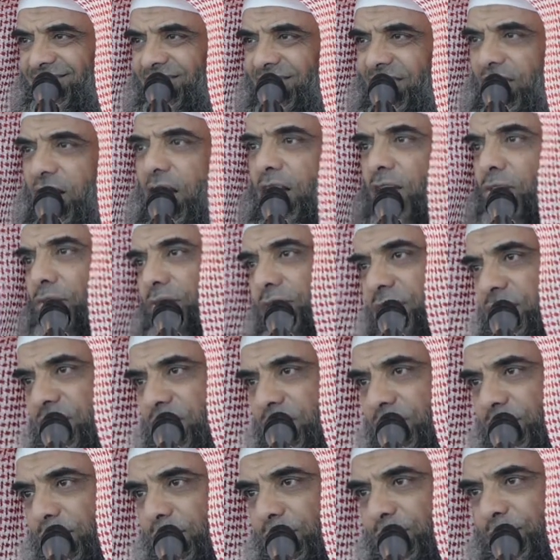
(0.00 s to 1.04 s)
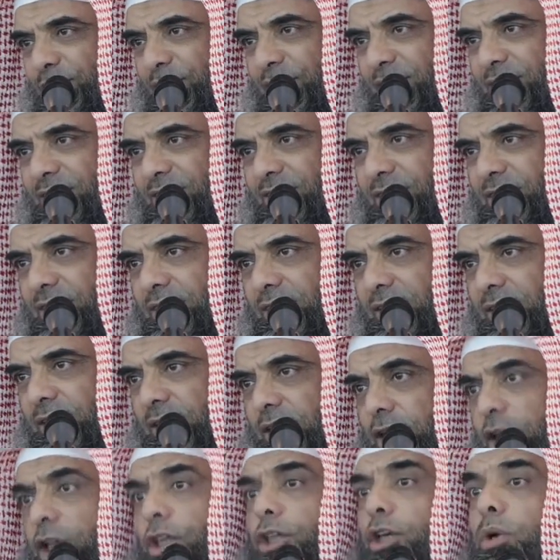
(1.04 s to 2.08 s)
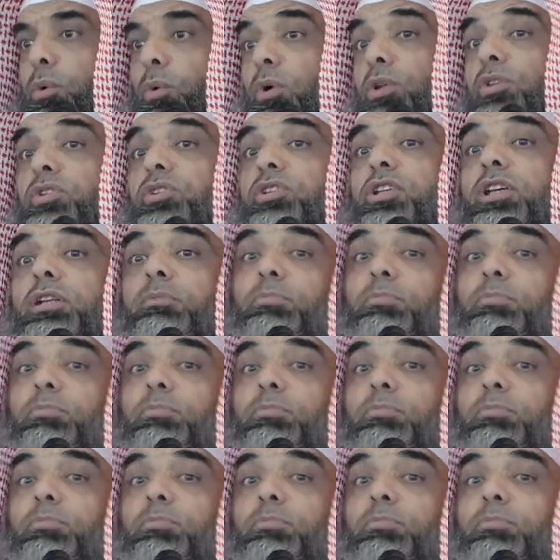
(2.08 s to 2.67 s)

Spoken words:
none of it is fulfilled. You will still